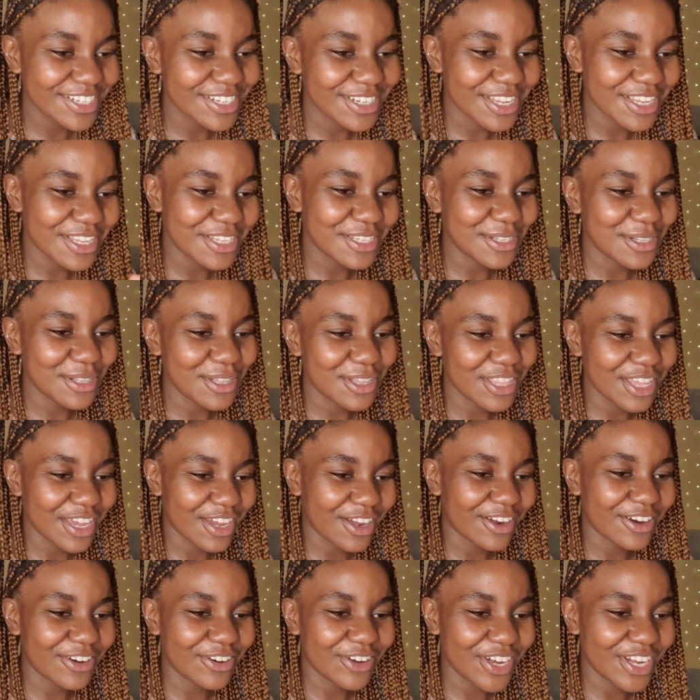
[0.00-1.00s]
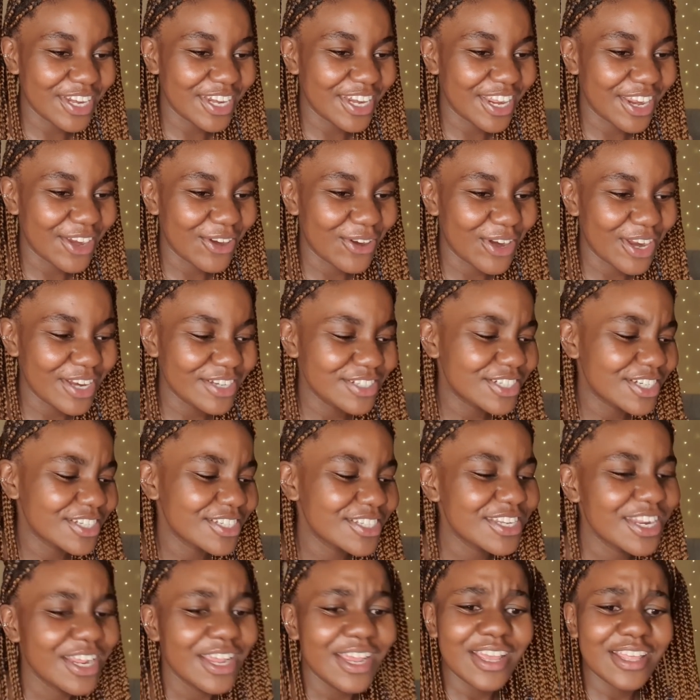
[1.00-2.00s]
that, that are in here and
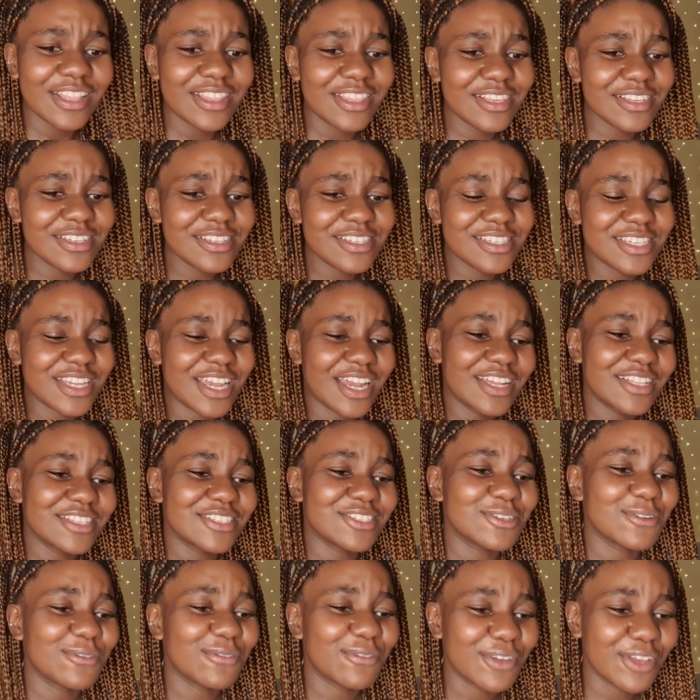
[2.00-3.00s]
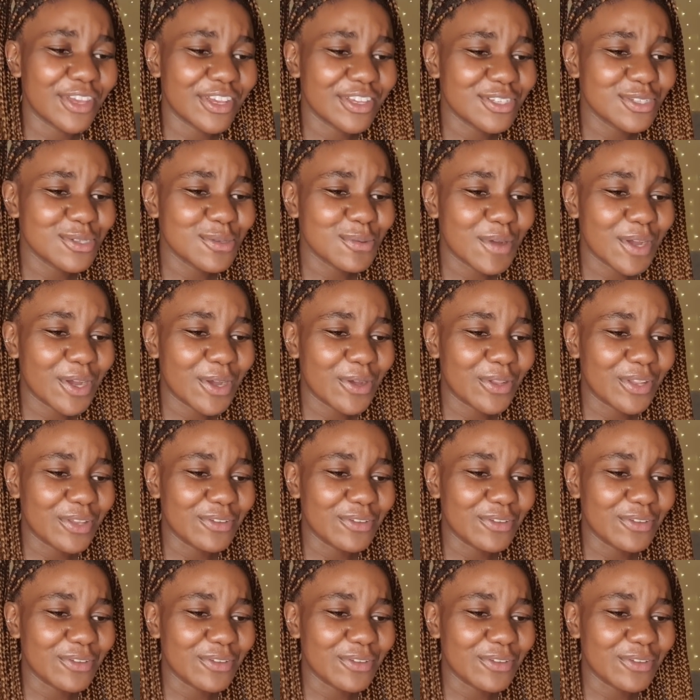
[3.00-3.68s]
just the stats of it as well.